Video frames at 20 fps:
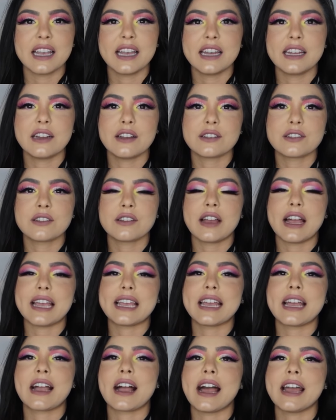And also I
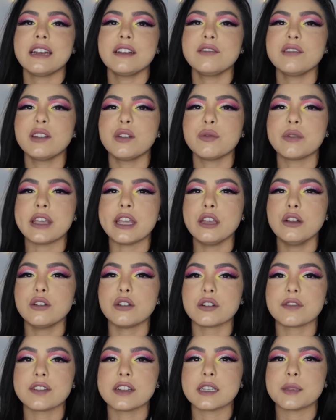get kind of low-key
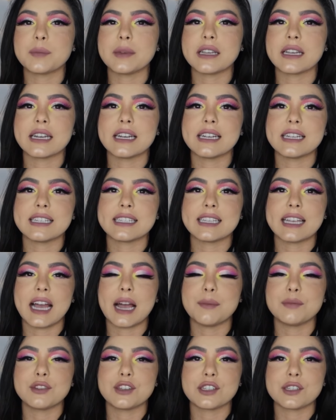nervous because
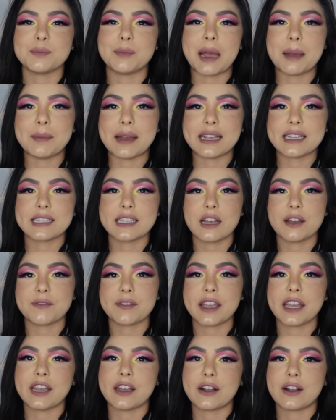I'm just by myself
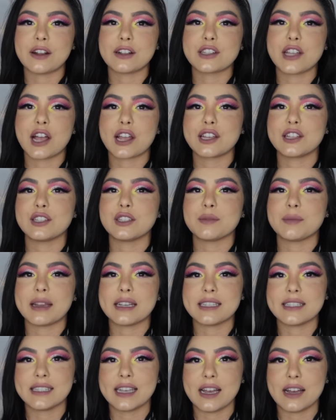here talking to
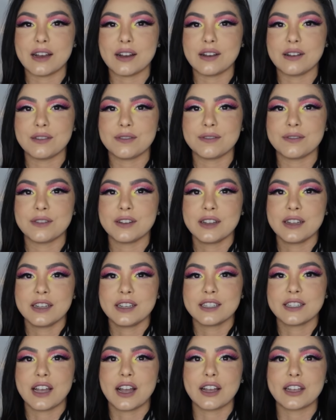myself,
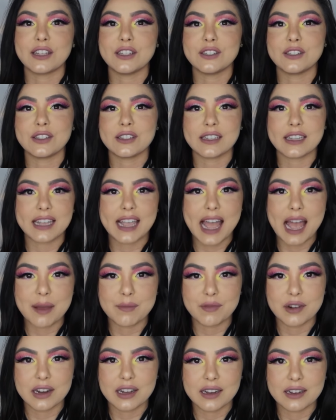talking to the
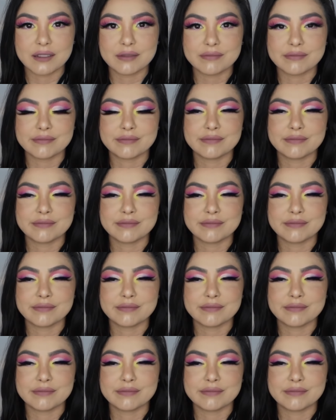camera.